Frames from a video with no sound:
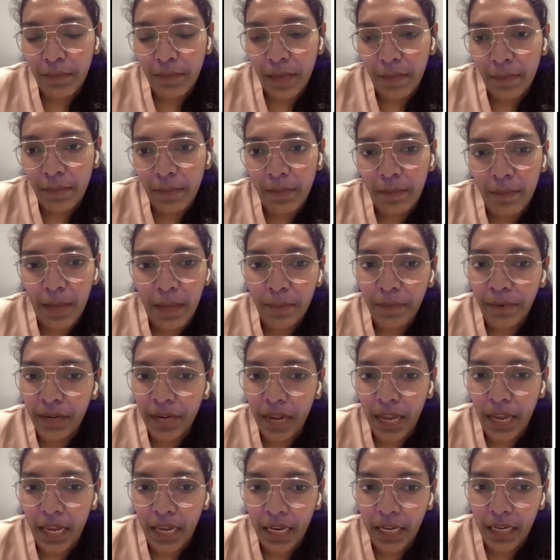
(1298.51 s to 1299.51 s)

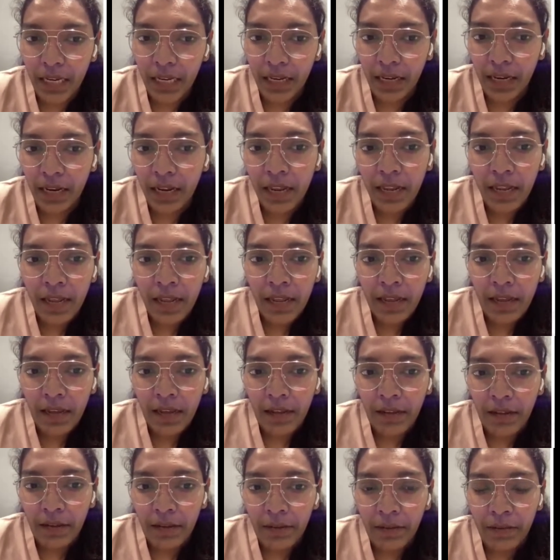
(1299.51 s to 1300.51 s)
memory aid and
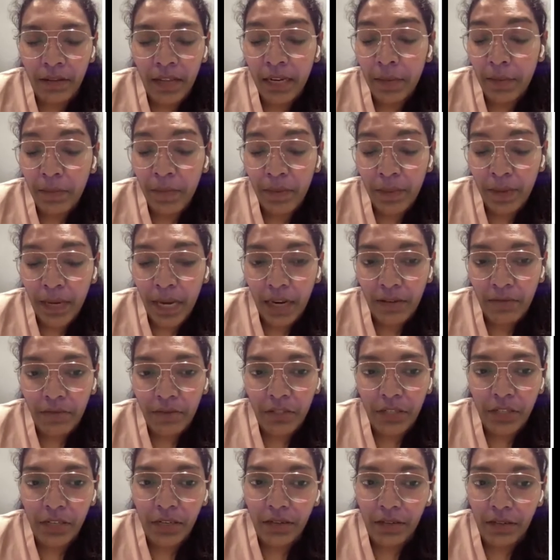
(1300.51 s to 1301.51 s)
memory aid
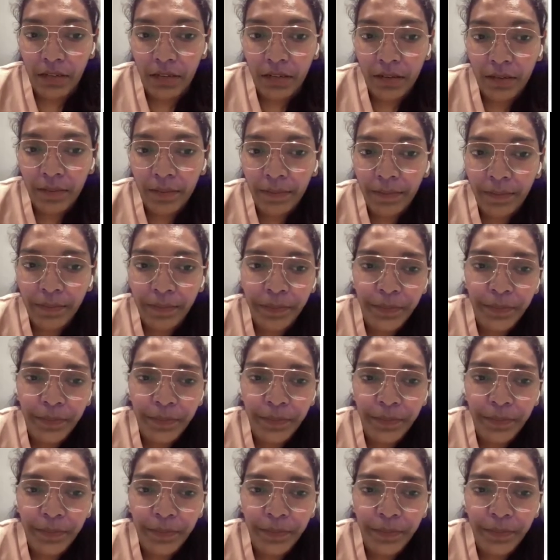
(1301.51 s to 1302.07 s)
for children.